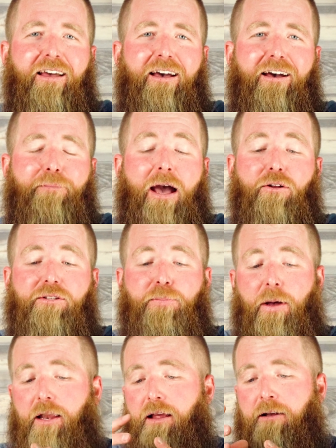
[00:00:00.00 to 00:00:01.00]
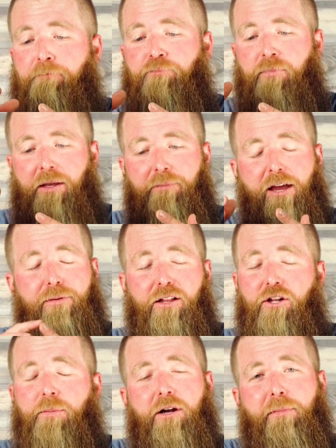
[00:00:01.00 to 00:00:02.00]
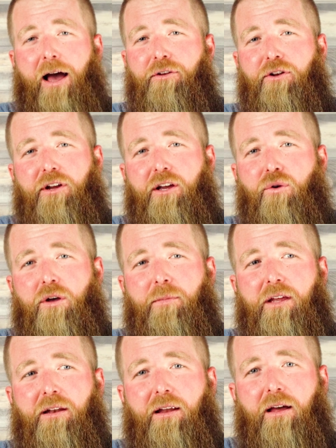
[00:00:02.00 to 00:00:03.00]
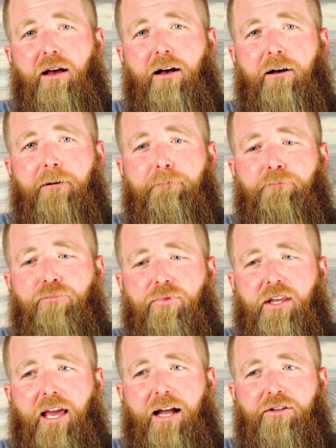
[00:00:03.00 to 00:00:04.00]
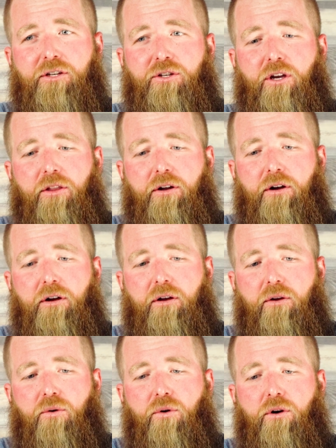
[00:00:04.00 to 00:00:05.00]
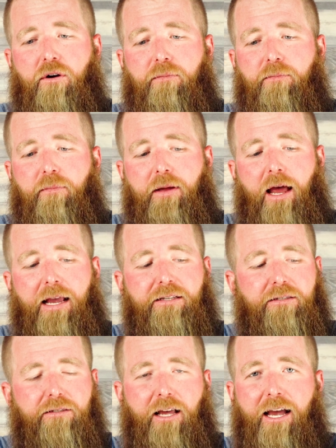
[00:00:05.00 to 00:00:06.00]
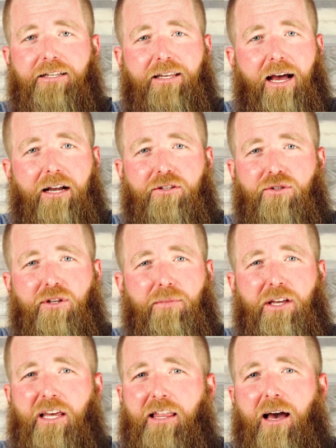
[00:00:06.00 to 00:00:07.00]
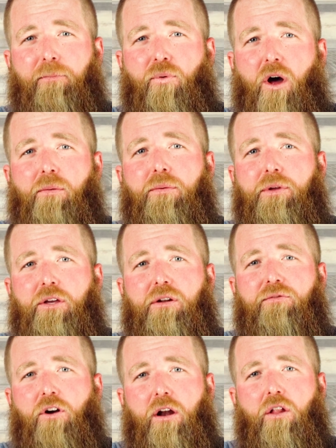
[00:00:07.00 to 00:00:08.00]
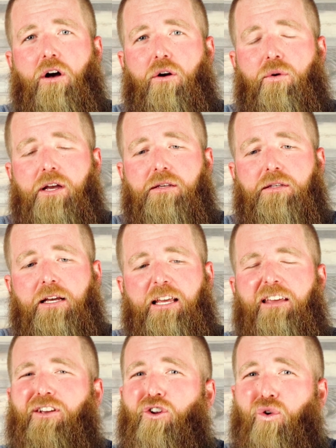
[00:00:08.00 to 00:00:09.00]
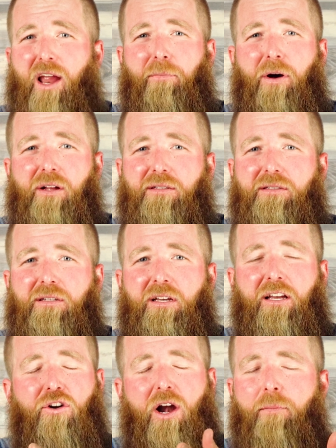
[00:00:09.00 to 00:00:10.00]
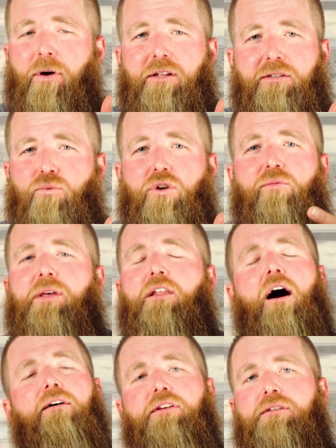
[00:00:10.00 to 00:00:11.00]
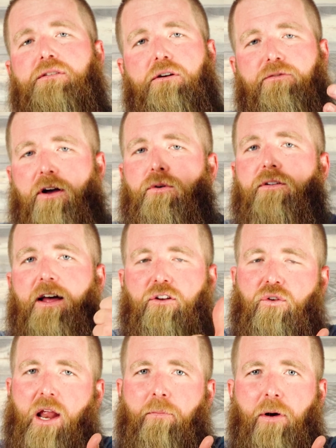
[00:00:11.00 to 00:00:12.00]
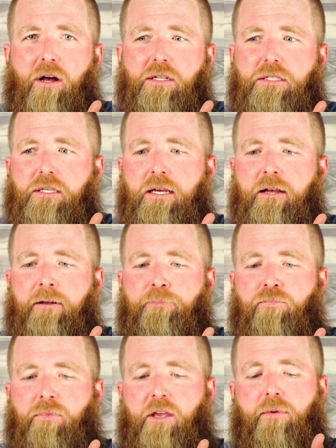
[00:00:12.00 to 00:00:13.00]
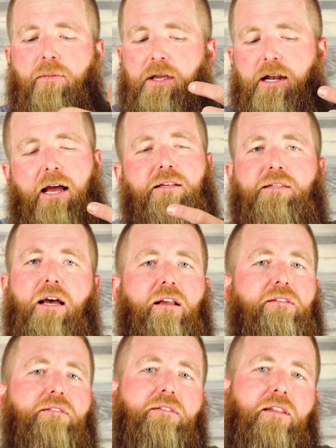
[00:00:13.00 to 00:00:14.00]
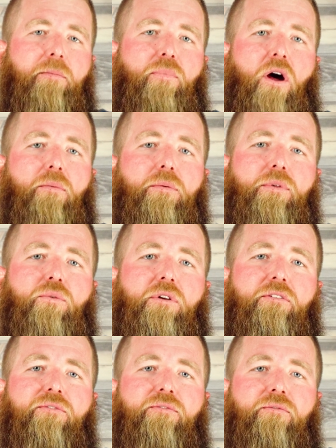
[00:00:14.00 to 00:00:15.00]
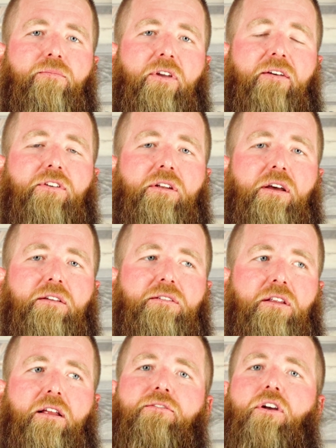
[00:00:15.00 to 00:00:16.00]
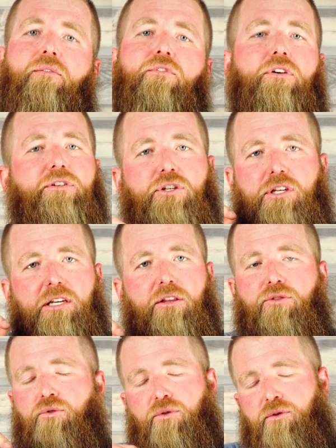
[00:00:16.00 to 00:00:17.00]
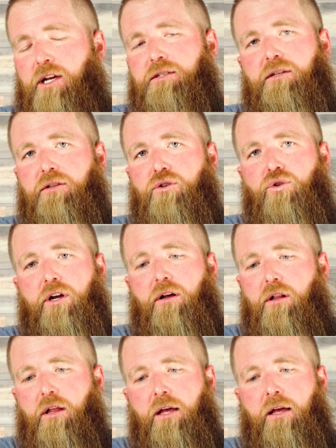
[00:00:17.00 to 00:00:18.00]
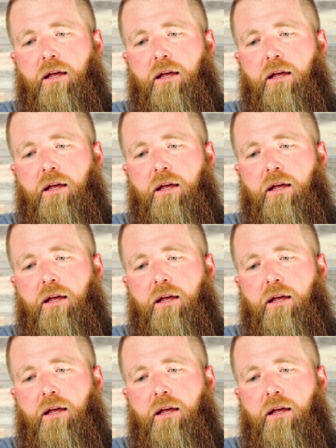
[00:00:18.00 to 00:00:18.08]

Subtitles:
mountains, but maybe a little bit of mountaineering equipment to catch each other, or ice axe or something like that probably could have gone a long ways. Even crampons. Crampons would have been obvious. So if I would have had crampons and maybe an ice axe, that probably would have given us enough comfort to get through the rest of the trail.